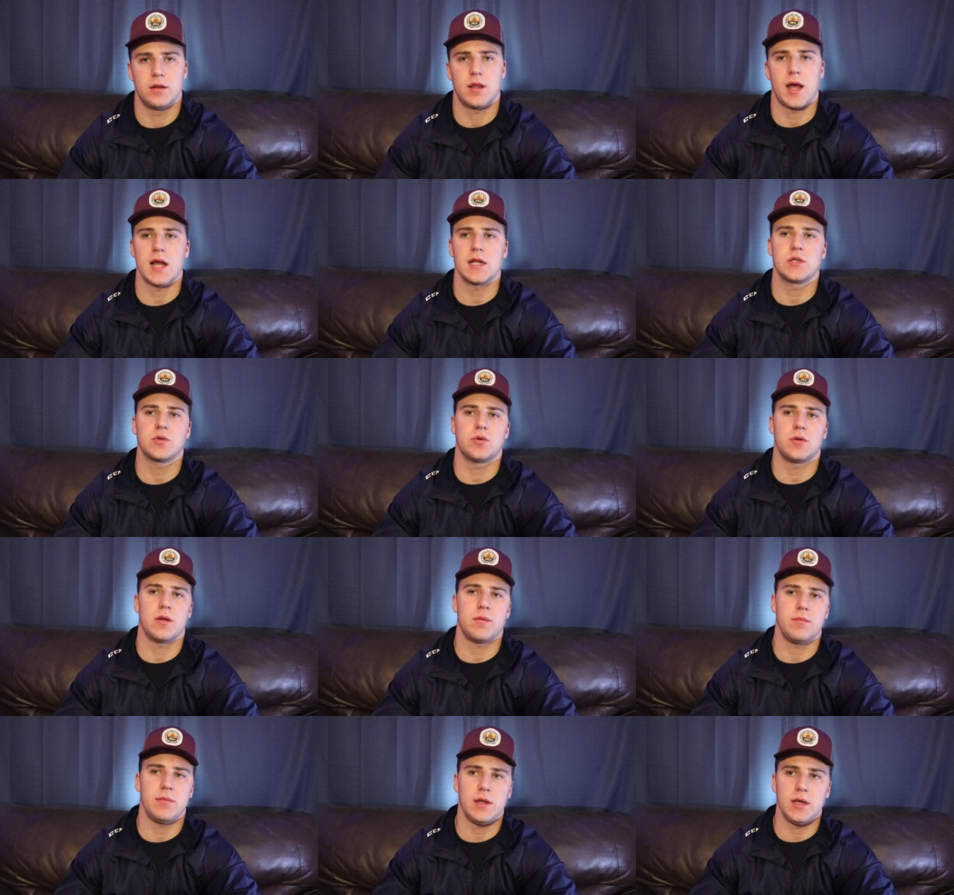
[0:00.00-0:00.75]
That's
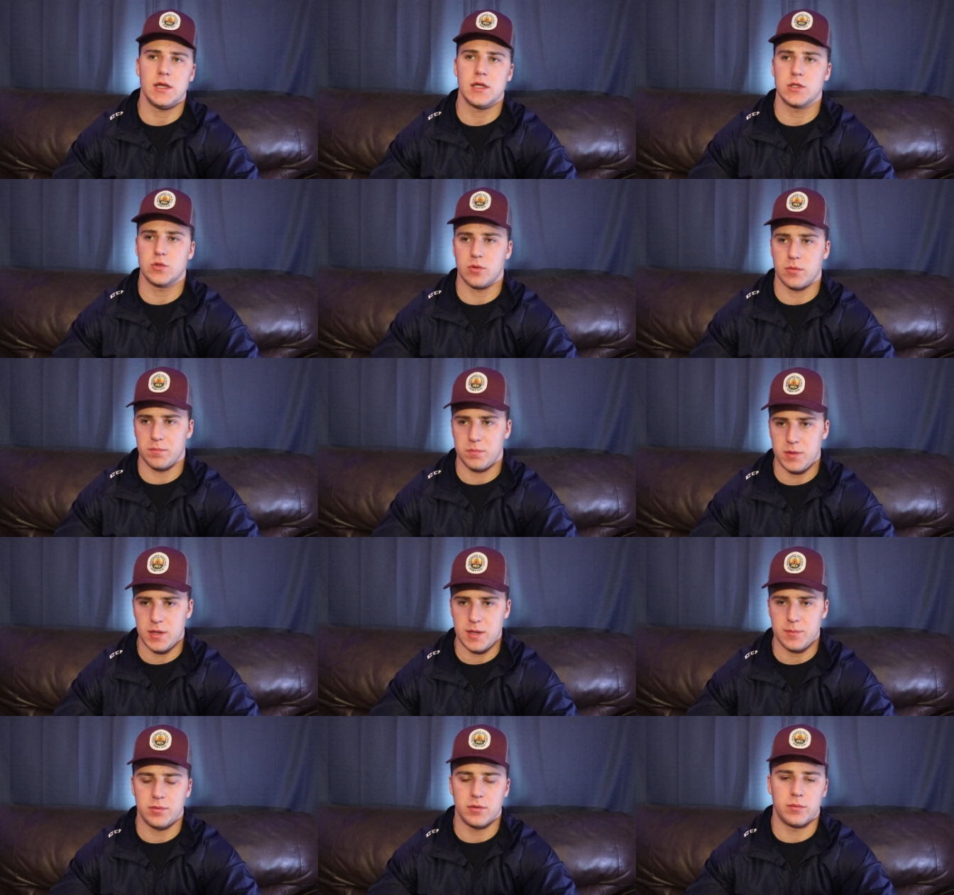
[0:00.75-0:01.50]
what it means when
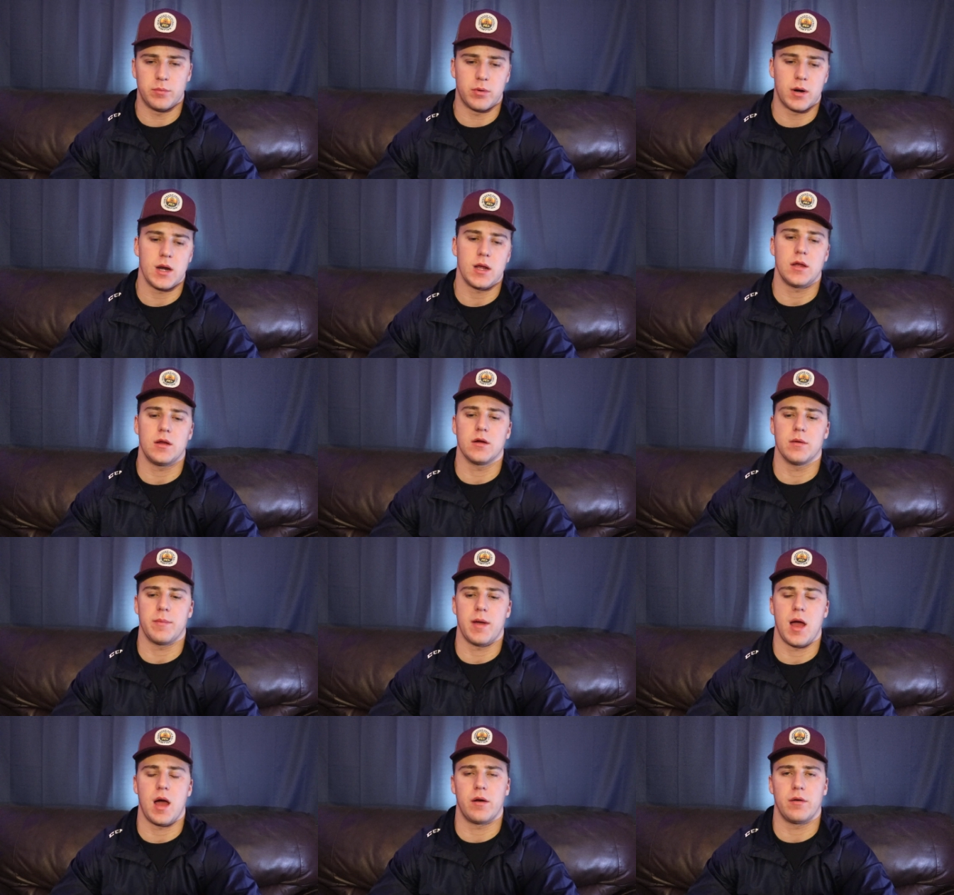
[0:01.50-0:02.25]
people break
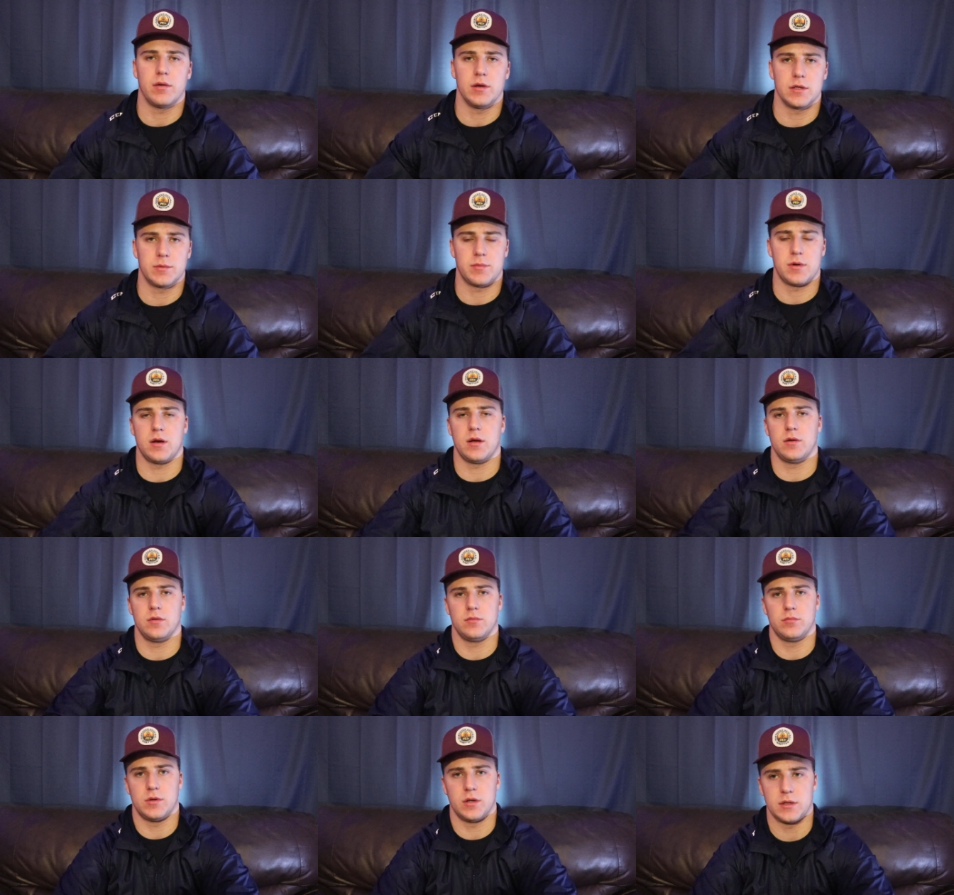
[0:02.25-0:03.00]
your boundaries, bro.
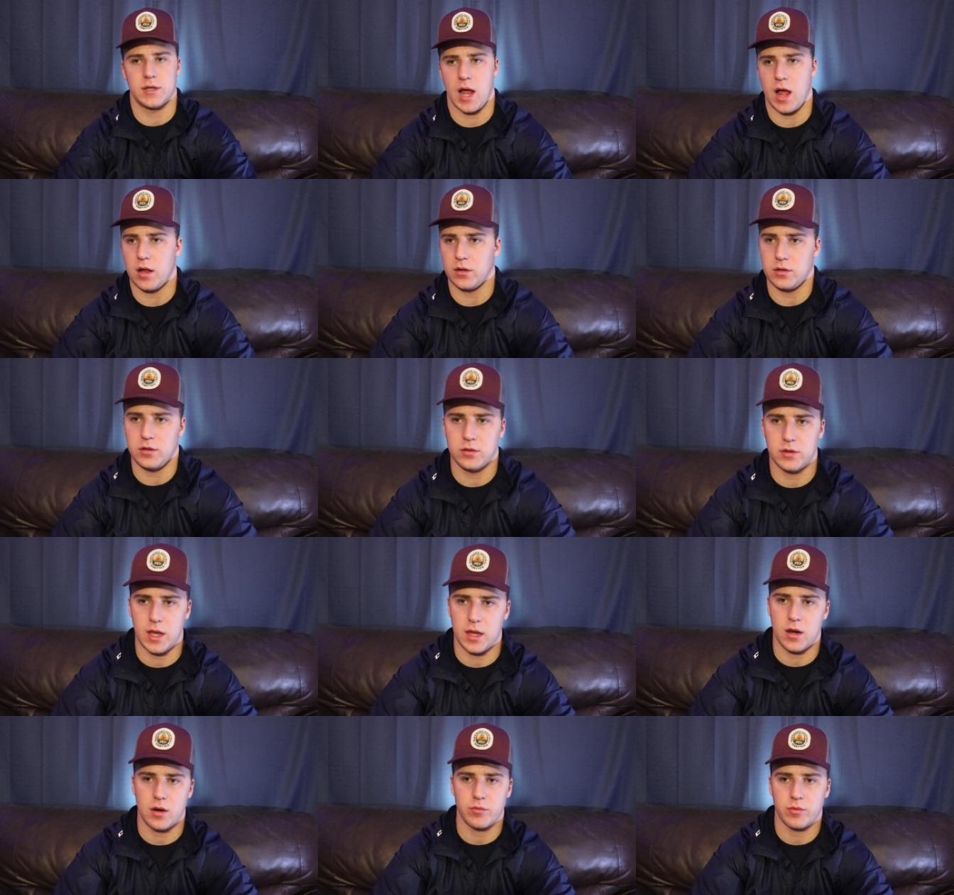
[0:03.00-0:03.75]
They're telling you
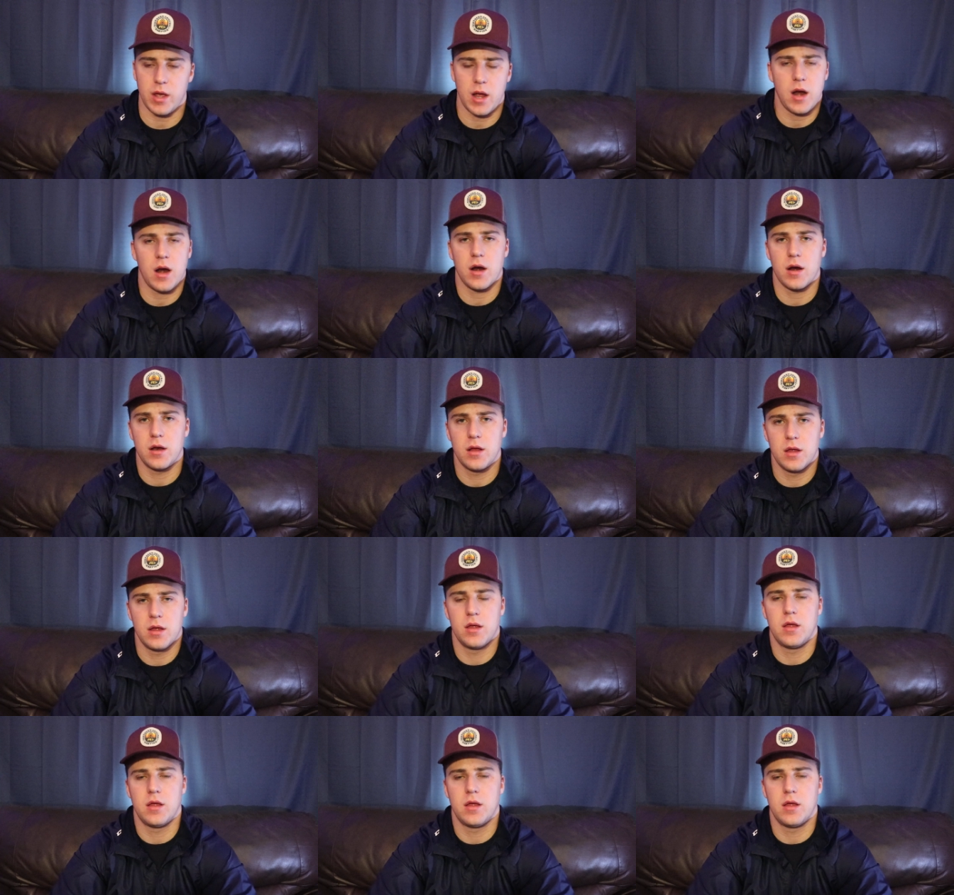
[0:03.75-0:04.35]
they don't care.